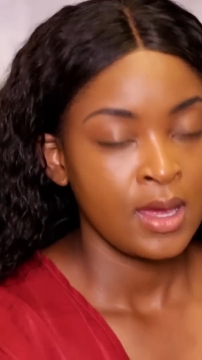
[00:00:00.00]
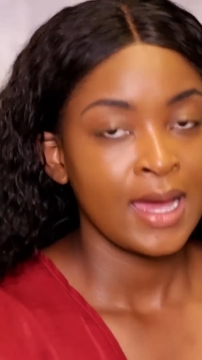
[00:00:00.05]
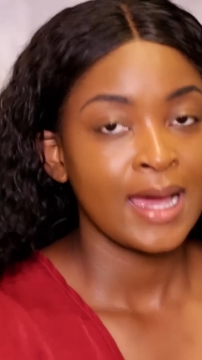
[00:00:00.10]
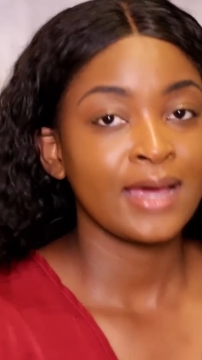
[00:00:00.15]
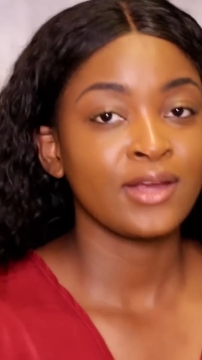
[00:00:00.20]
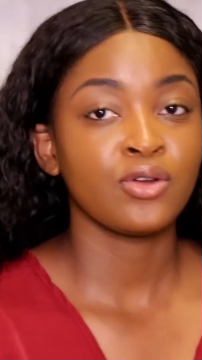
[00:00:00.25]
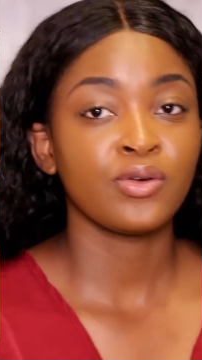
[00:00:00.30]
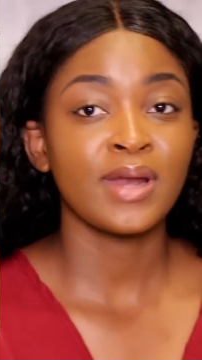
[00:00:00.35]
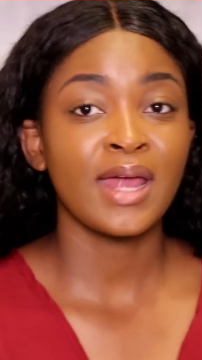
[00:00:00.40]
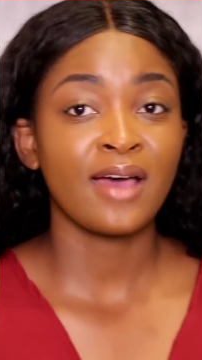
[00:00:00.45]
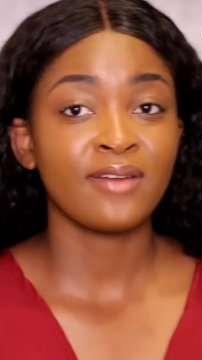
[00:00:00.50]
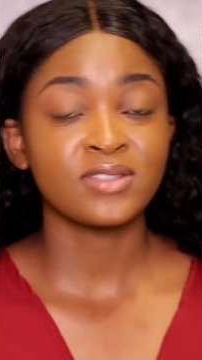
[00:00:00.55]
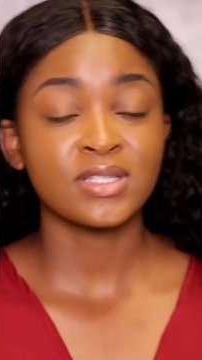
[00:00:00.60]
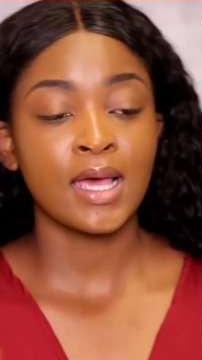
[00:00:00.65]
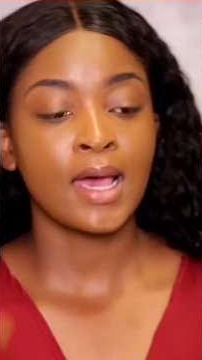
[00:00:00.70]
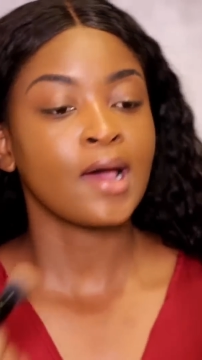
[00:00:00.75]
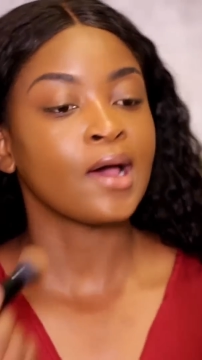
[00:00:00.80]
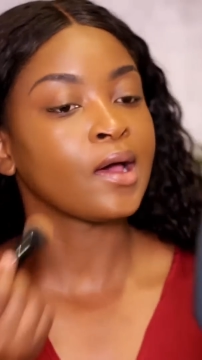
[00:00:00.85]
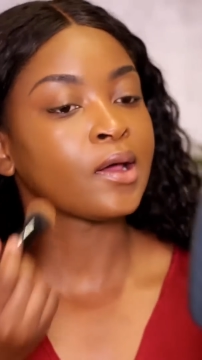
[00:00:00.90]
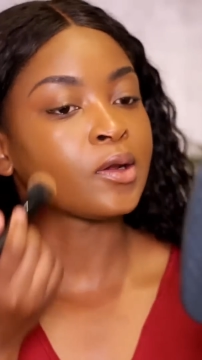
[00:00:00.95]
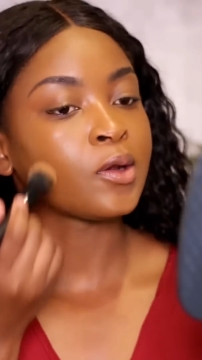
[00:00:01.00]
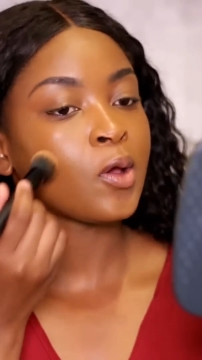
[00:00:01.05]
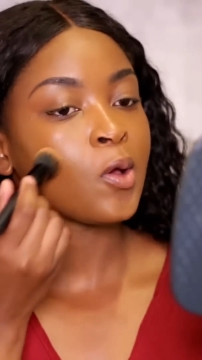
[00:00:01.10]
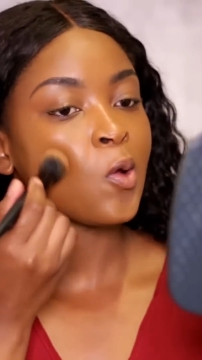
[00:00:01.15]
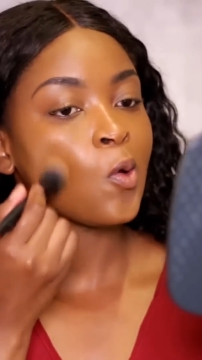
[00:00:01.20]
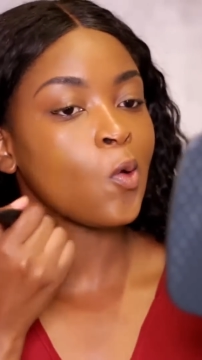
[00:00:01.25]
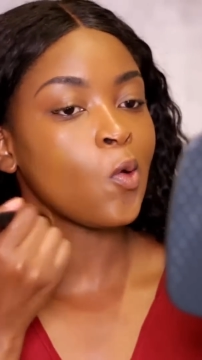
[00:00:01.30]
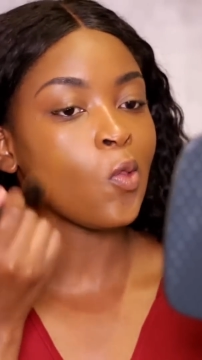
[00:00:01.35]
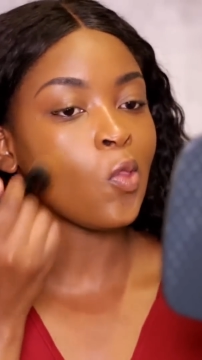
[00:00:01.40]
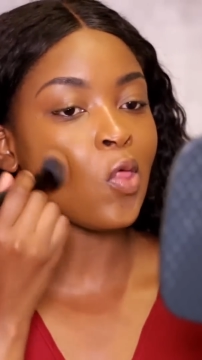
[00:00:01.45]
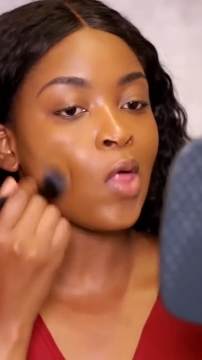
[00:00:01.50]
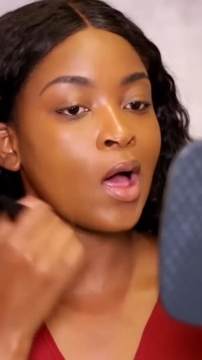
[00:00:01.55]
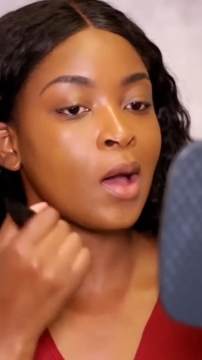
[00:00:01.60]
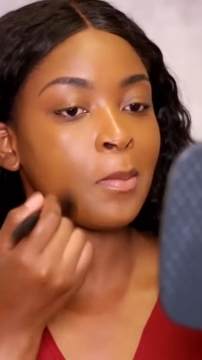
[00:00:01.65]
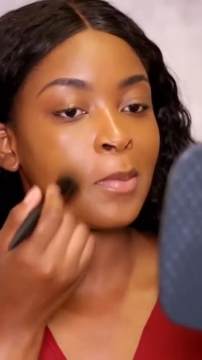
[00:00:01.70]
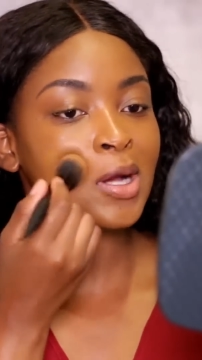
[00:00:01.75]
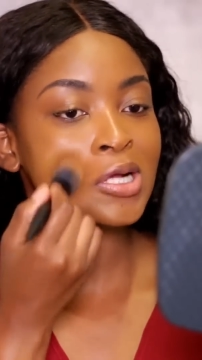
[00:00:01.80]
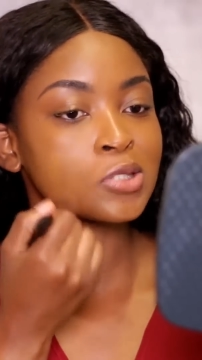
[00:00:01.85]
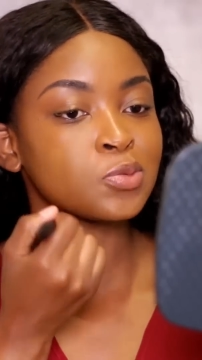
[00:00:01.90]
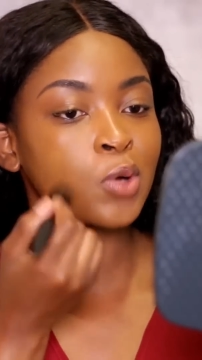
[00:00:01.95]
I don't have to add
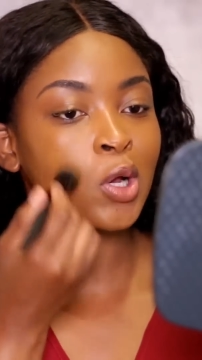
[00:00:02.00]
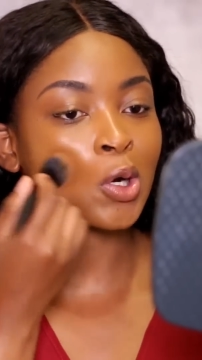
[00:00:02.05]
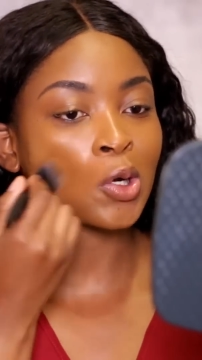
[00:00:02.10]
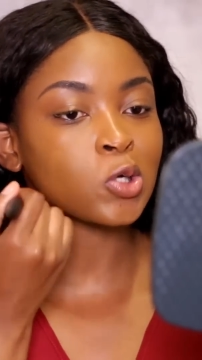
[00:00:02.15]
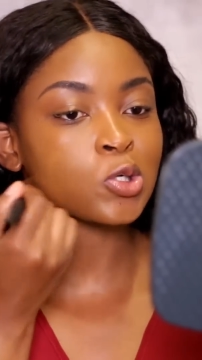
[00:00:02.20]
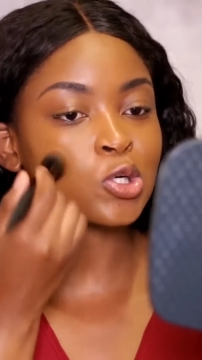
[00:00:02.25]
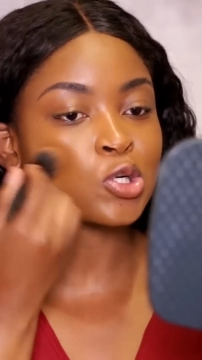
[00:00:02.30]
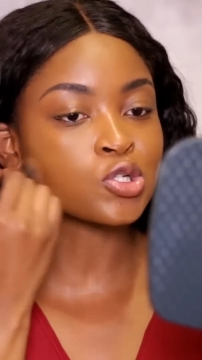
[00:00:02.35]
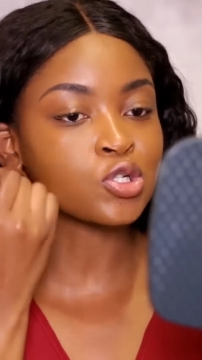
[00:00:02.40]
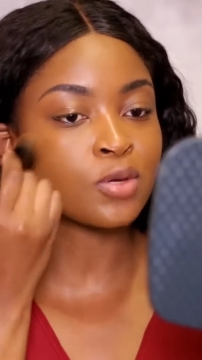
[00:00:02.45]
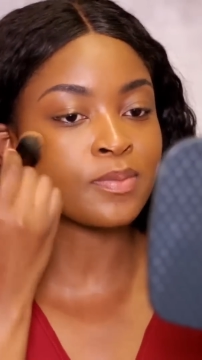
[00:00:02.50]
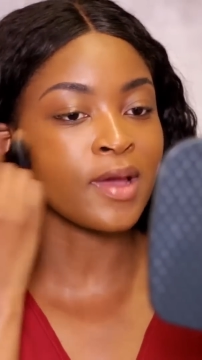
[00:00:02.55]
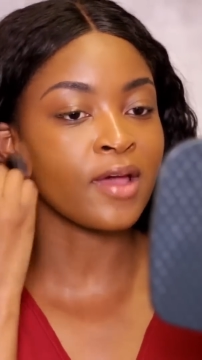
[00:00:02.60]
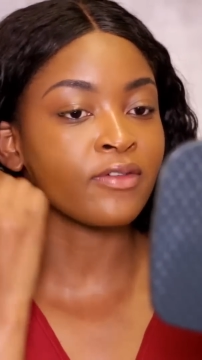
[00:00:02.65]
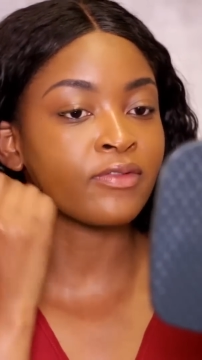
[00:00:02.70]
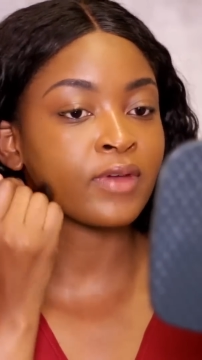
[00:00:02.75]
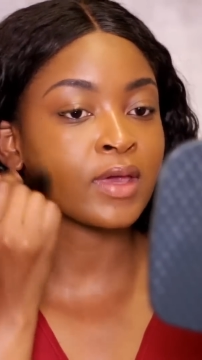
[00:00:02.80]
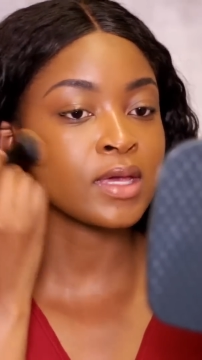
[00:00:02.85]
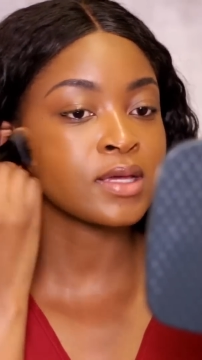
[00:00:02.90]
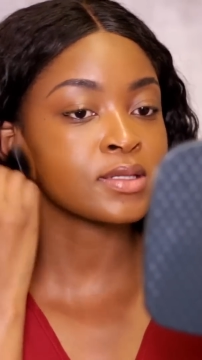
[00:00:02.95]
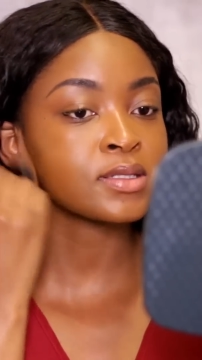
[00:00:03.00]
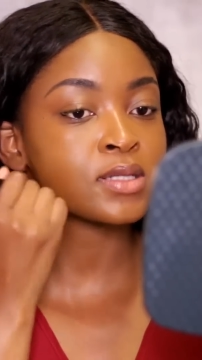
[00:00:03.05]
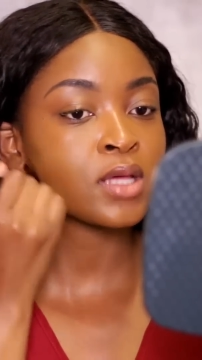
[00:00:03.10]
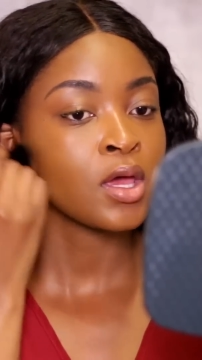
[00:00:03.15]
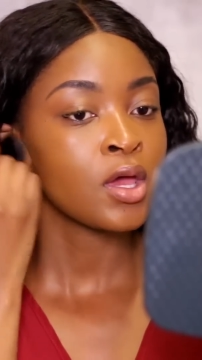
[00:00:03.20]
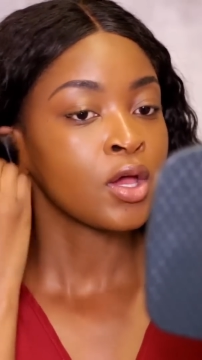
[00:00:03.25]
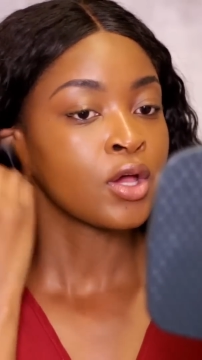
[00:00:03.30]
that much product onto my face.